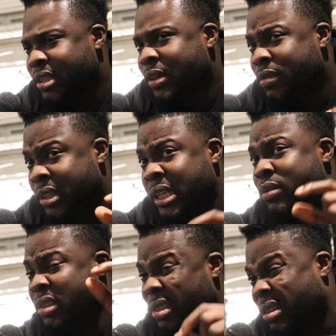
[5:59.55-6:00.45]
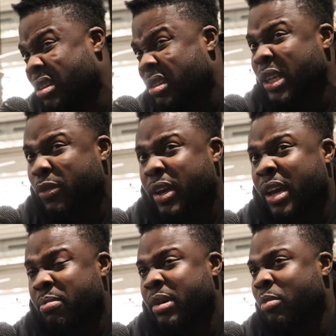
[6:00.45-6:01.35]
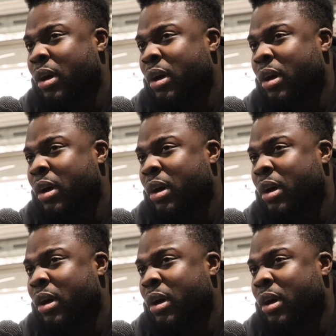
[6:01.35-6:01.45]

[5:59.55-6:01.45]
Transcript: to even this is going to deviate a bit,